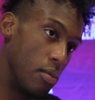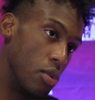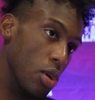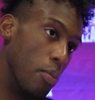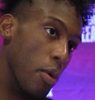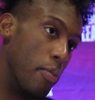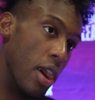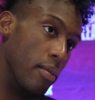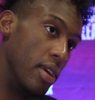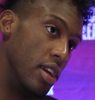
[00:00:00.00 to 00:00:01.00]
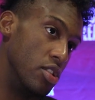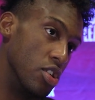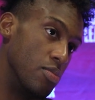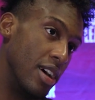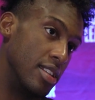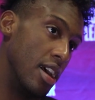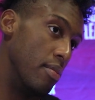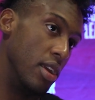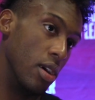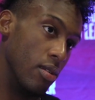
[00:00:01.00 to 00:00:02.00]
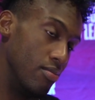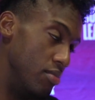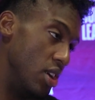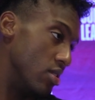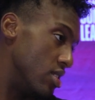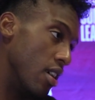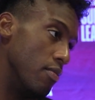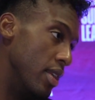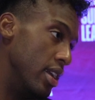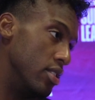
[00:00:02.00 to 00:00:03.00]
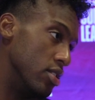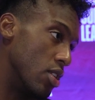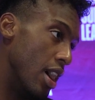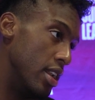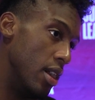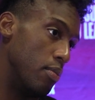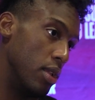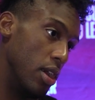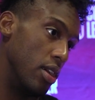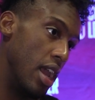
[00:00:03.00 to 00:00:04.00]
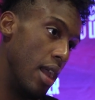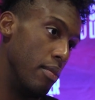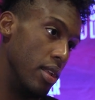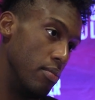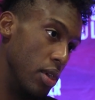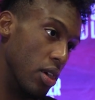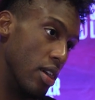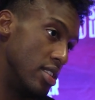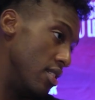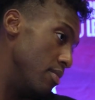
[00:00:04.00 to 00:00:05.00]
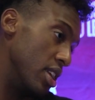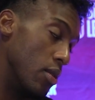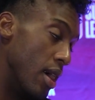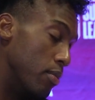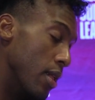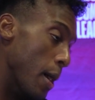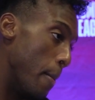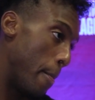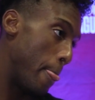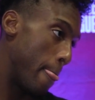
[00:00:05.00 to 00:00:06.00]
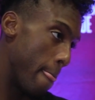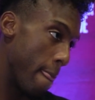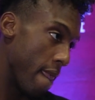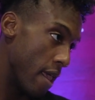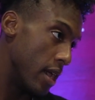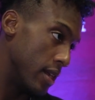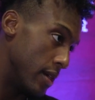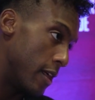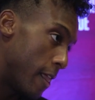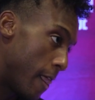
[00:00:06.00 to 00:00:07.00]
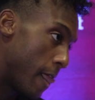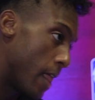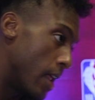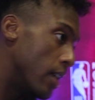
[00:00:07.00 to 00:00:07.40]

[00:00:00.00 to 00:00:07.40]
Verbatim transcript: preparing me and just by telling me, yo, be yourself, man. Just go out there, play your game, and be aggressive, and make the right play. That's obviously just playing with your